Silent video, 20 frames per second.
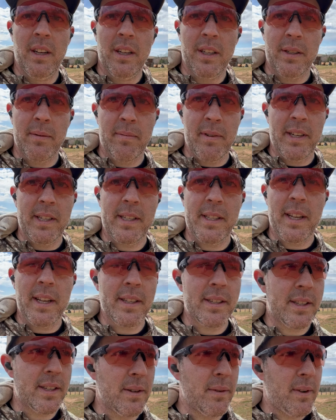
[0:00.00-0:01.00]
Should probably
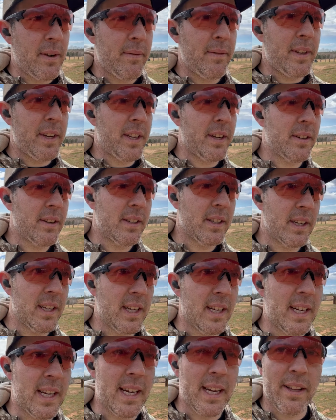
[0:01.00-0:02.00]
stand still in a video.
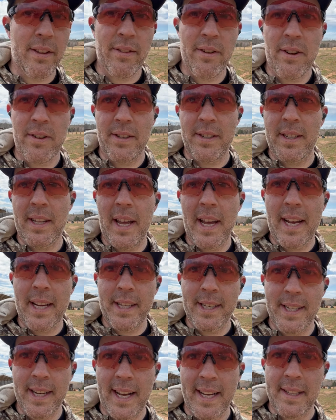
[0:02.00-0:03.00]
Third
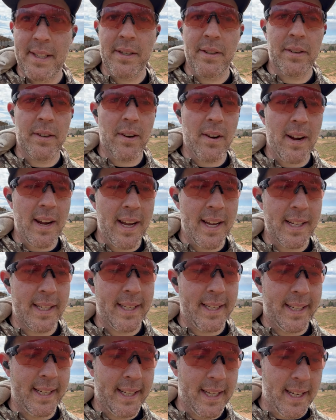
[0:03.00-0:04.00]
stage, not so great.
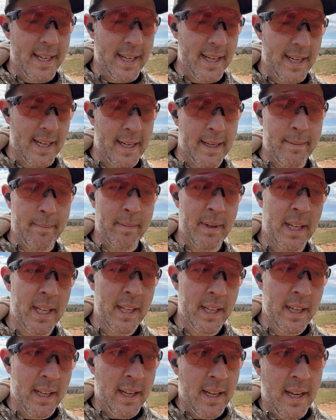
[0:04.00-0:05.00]

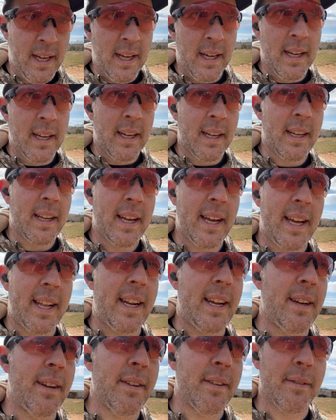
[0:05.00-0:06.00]
Had
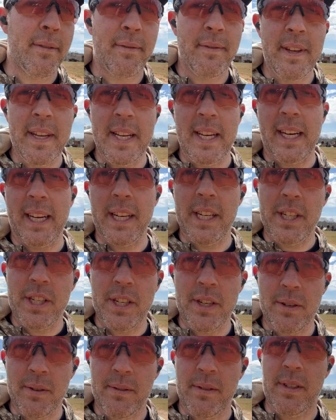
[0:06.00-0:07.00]
a feeding
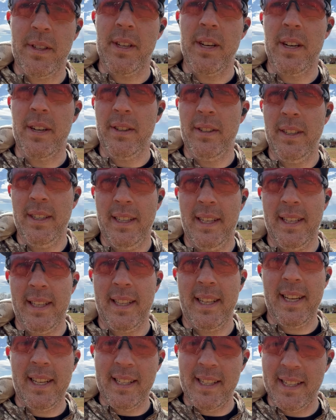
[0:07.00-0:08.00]
issue, so
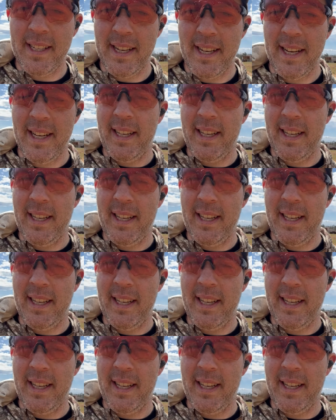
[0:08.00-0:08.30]
that's,